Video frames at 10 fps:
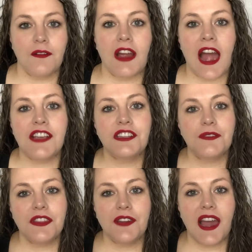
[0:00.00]
where I share
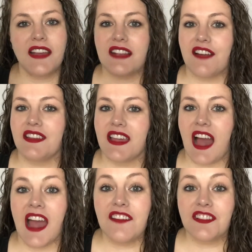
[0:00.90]
with you guys everything
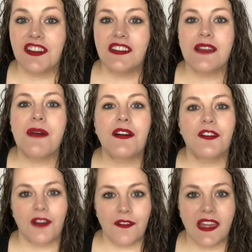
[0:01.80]
I have learned about
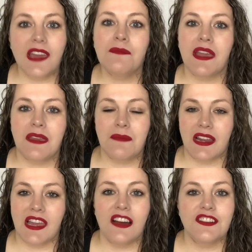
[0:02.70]
growing and making
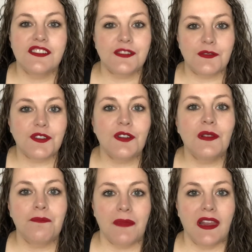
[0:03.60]
money on
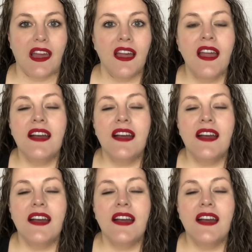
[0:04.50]
social media.